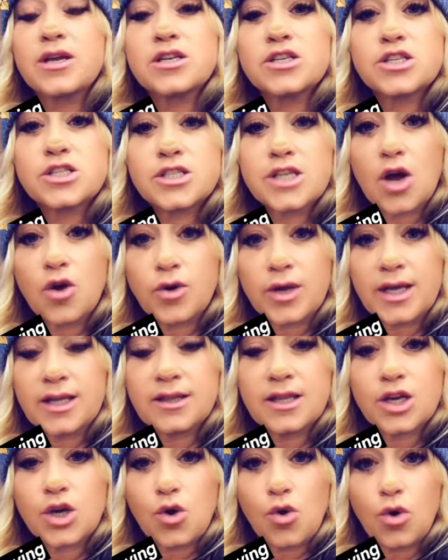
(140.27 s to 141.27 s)
soaking
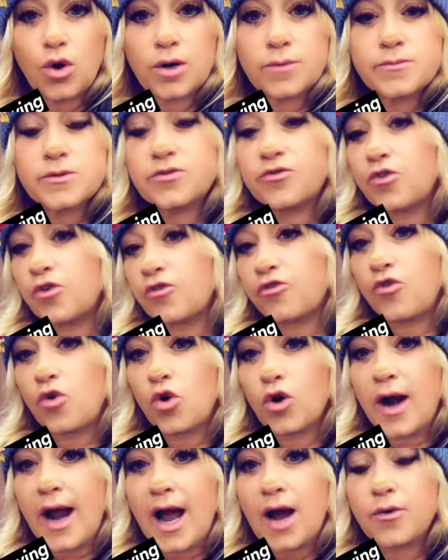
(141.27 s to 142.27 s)
the corms for
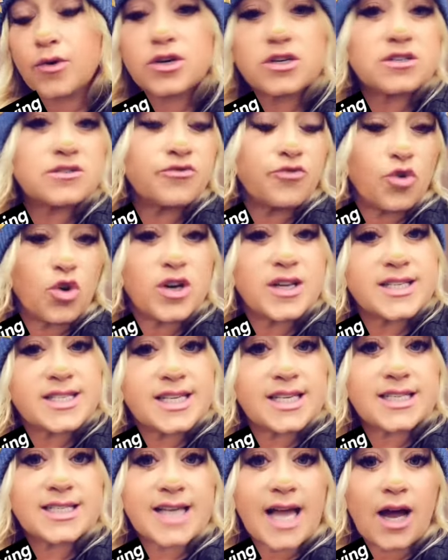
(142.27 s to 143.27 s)
4 hours, 4 to
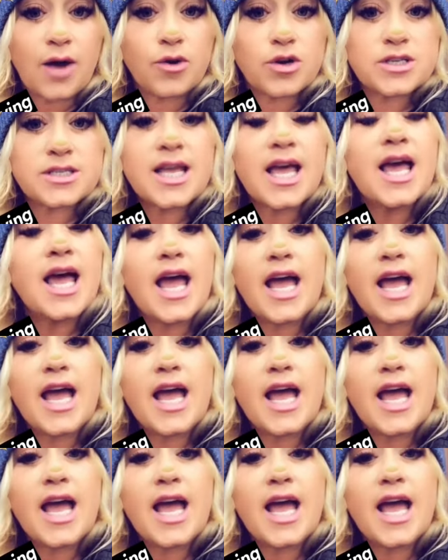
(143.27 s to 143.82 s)
6 hours,